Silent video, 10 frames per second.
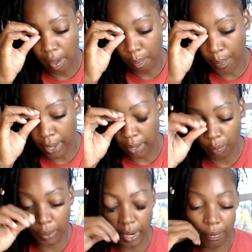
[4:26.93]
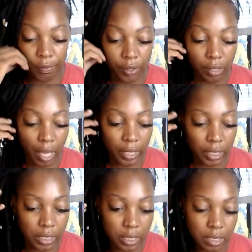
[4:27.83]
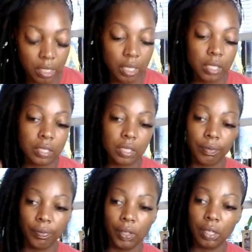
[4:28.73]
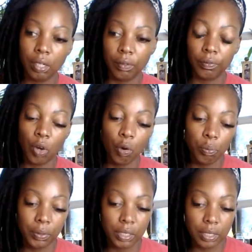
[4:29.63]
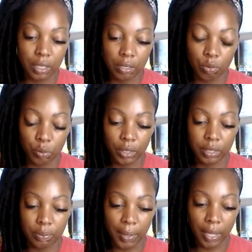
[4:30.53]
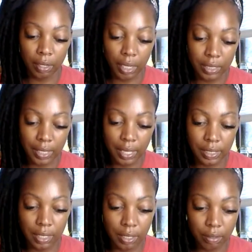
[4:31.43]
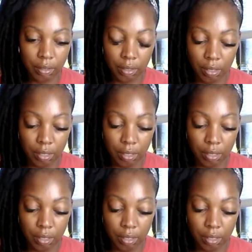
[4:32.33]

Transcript: But what I feel like is it's this feeling of hopelessness or despair that sets in